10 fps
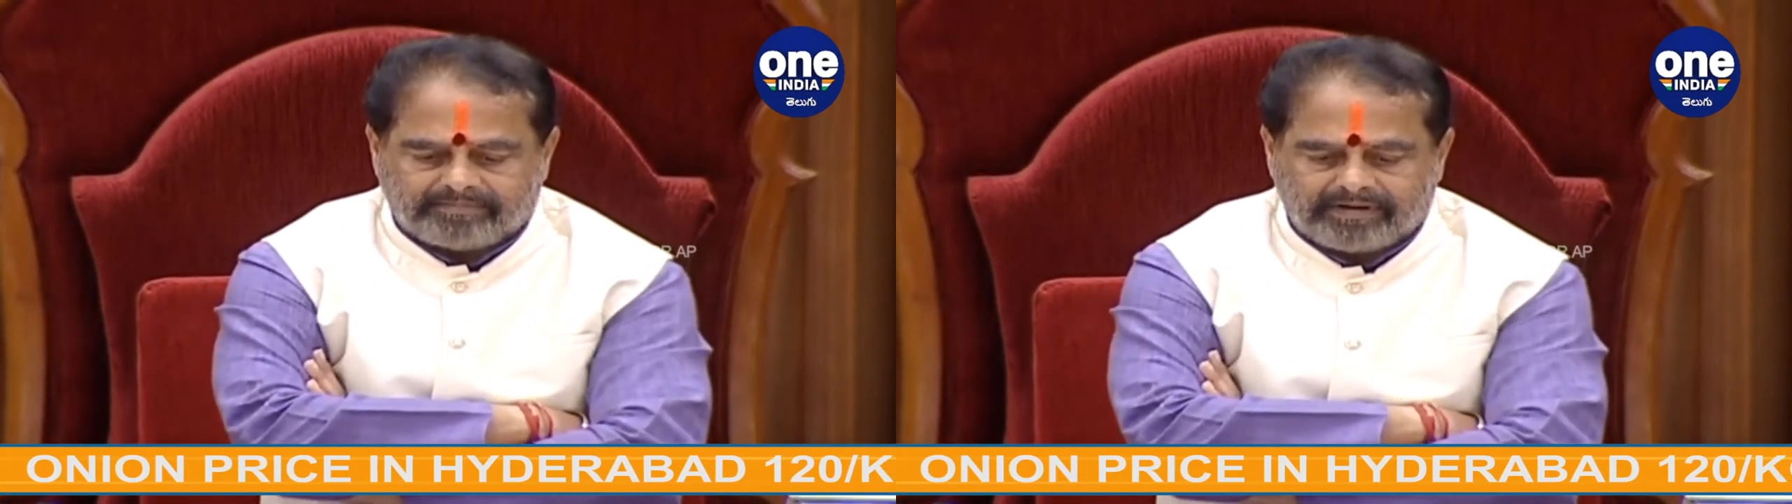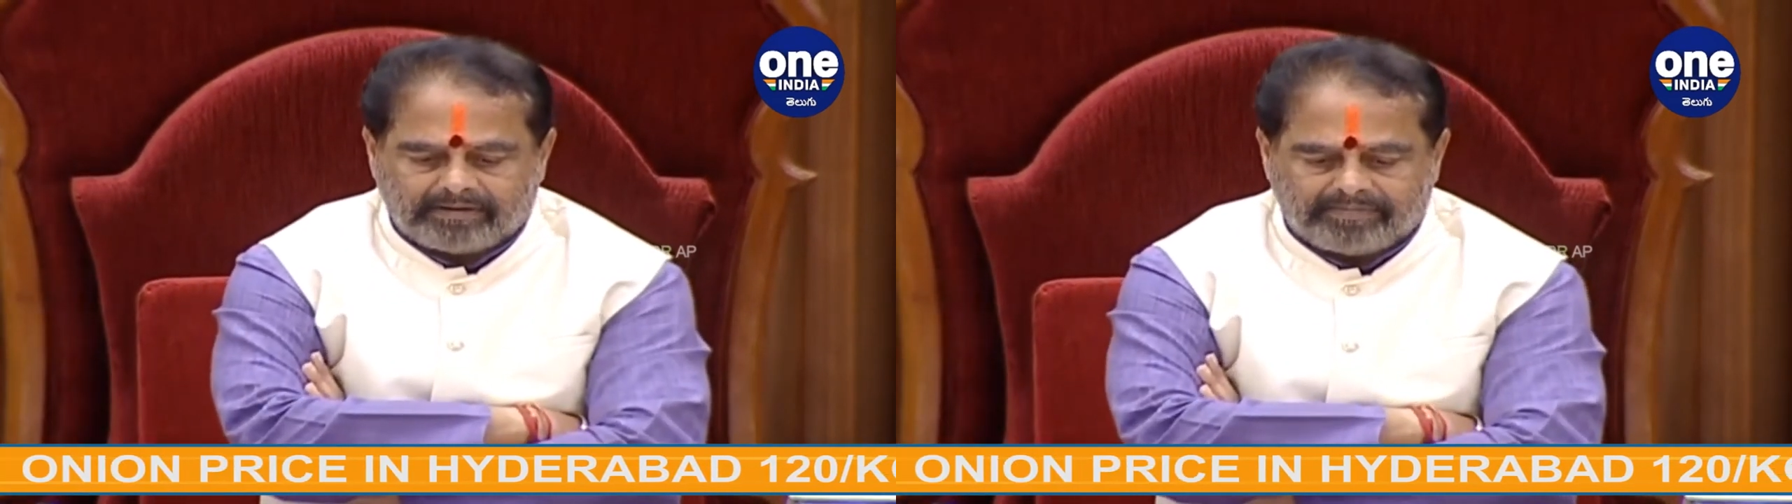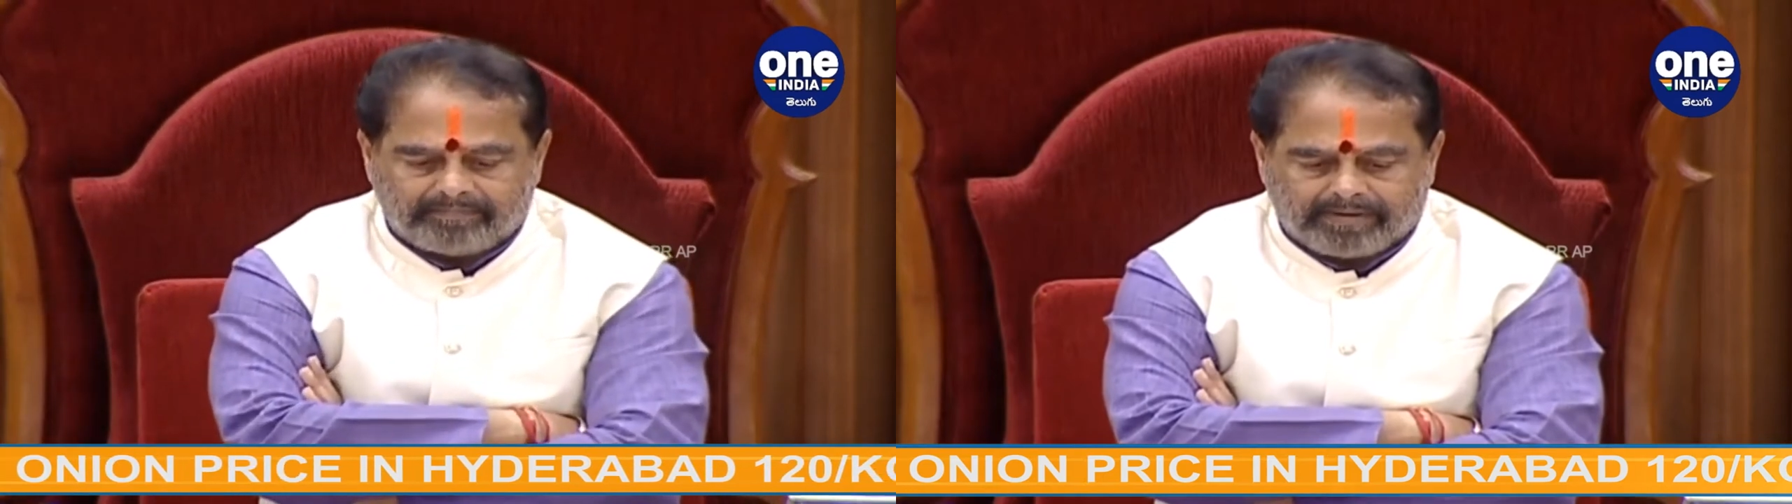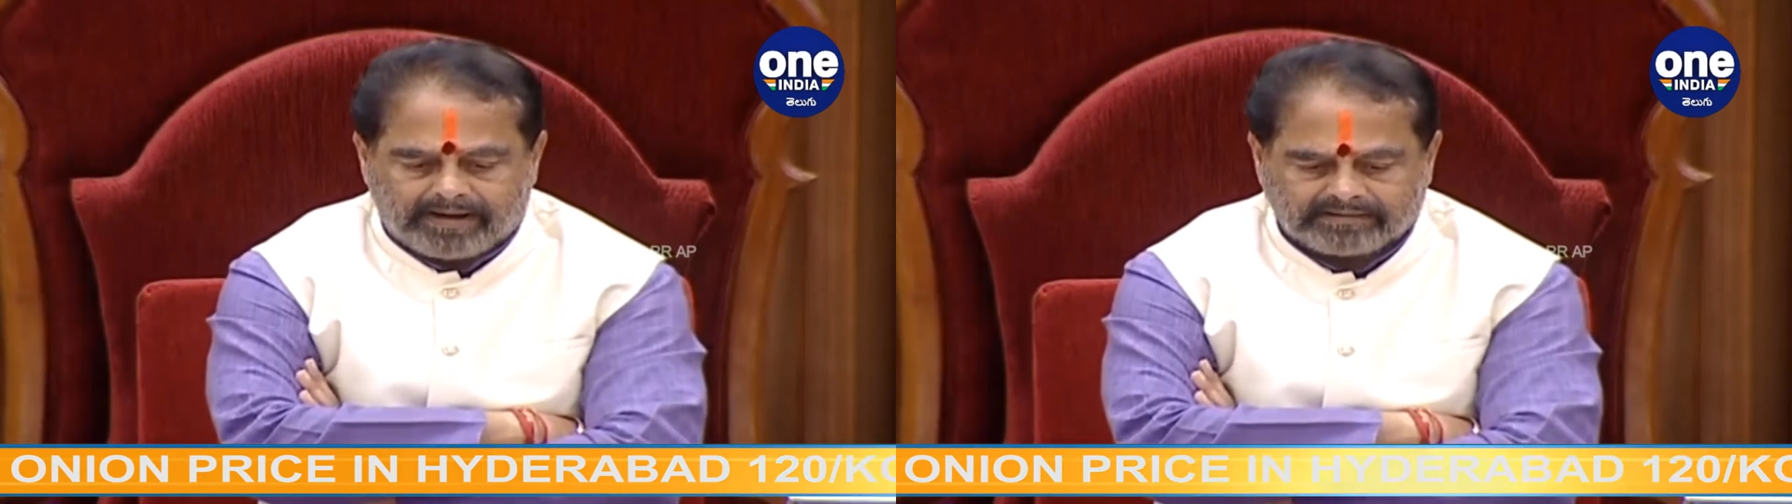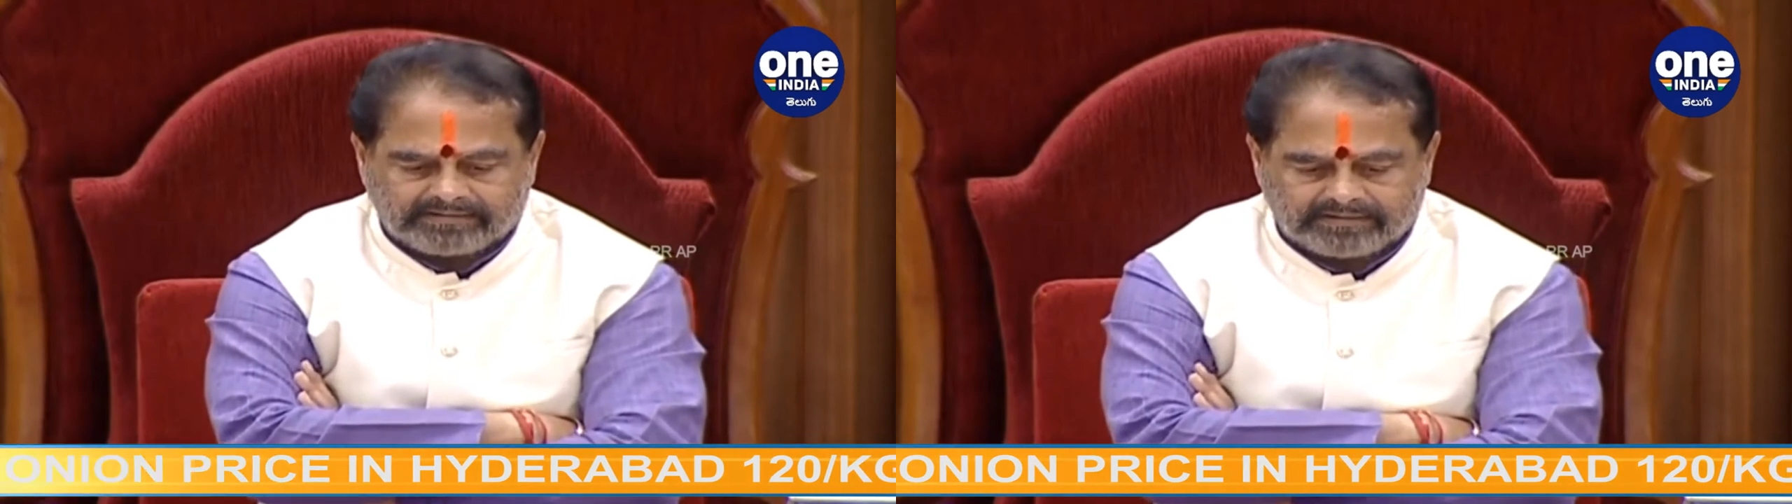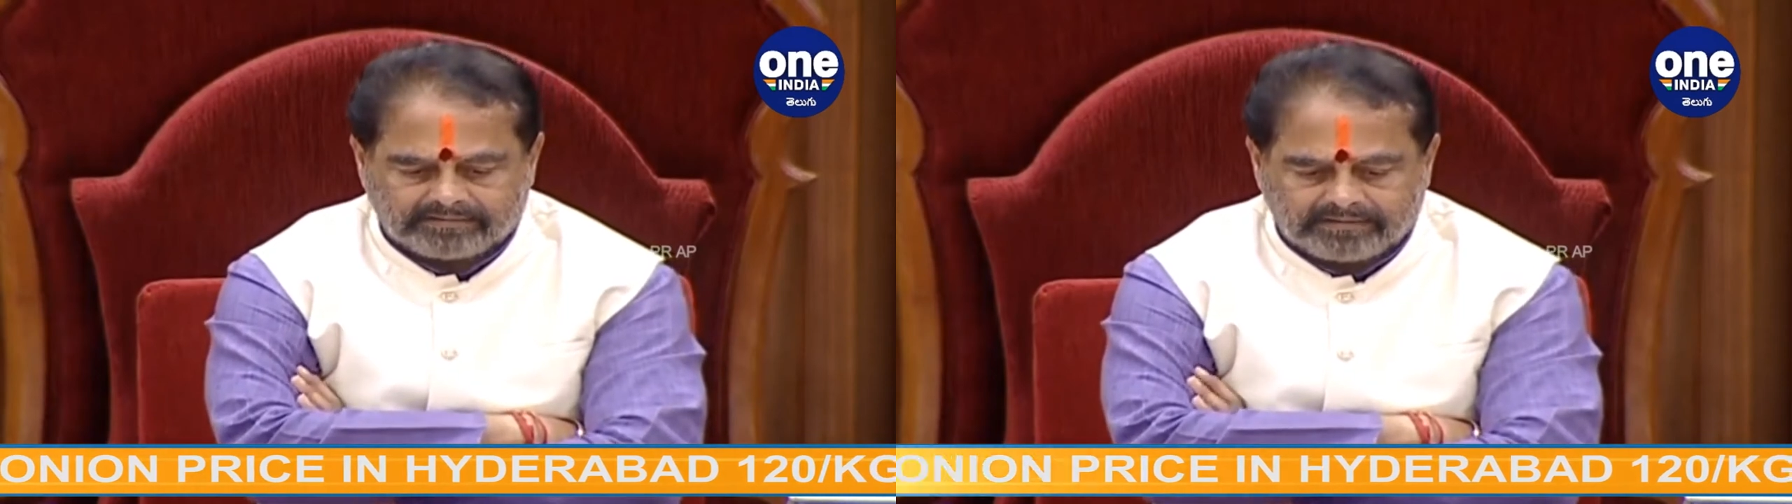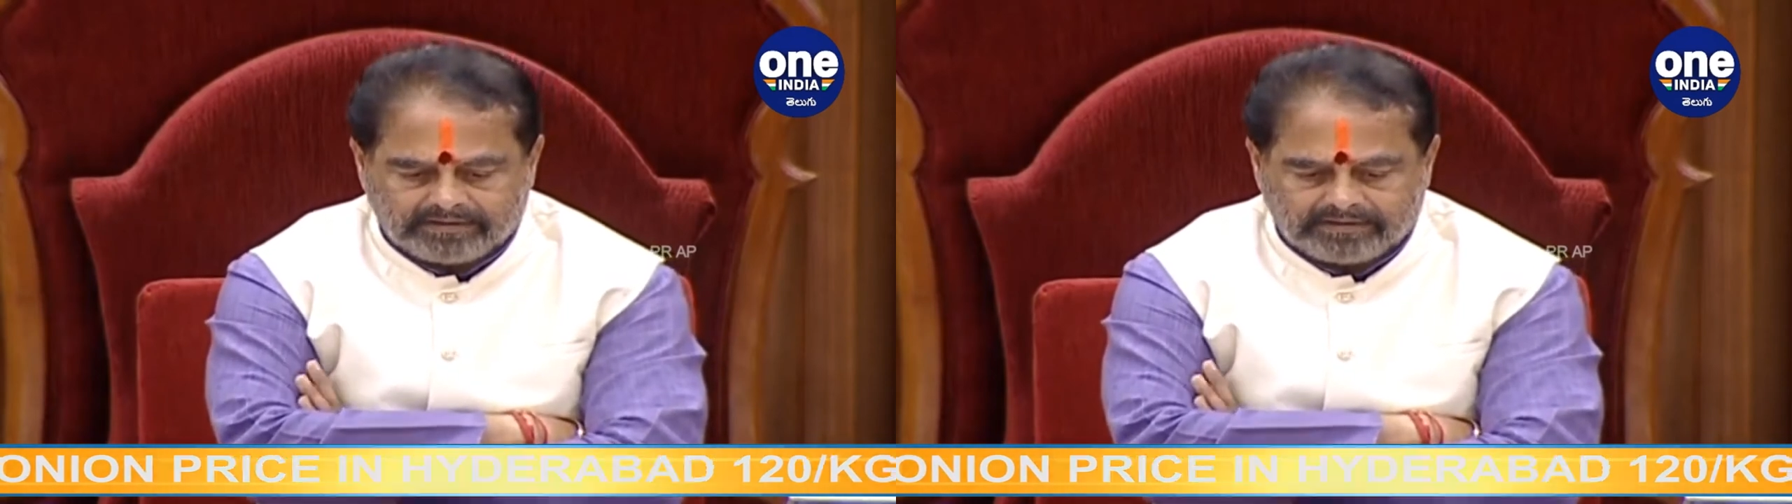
the bill be passed.